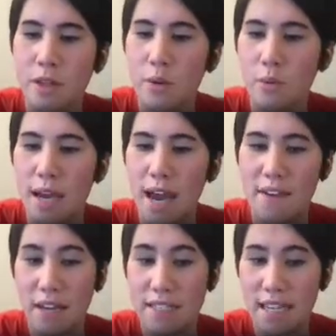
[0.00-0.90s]
We
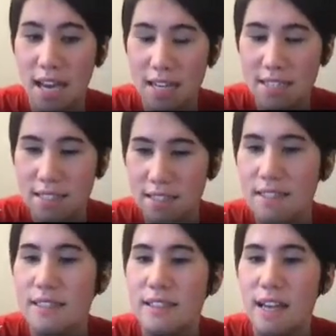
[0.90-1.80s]
have a test
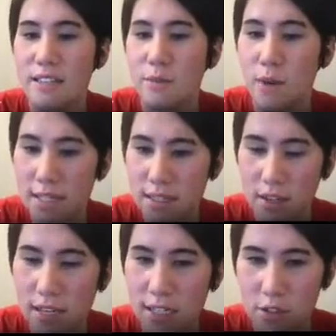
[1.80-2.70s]
next
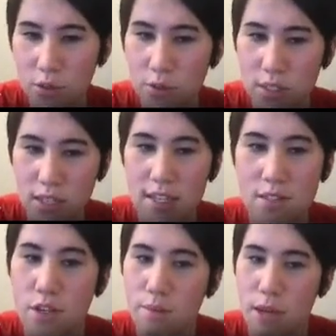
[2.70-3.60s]
Tuesday,
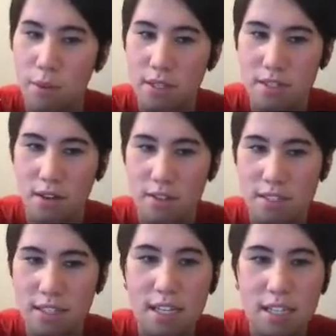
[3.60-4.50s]
so you might want to start
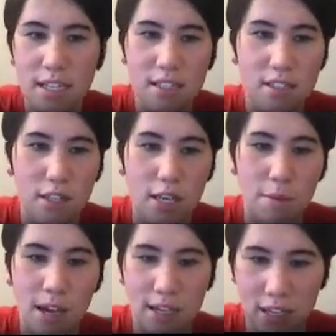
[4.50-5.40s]
studying, looking
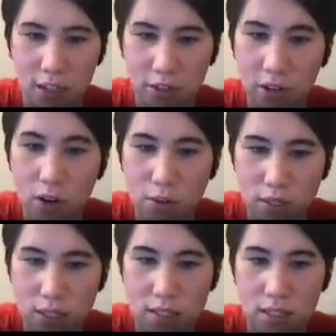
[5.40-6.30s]
back at your
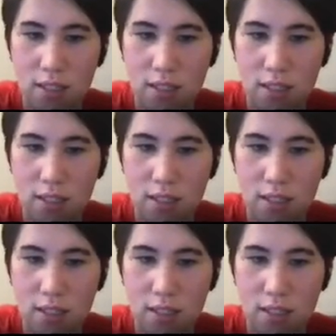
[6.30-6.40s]
notes.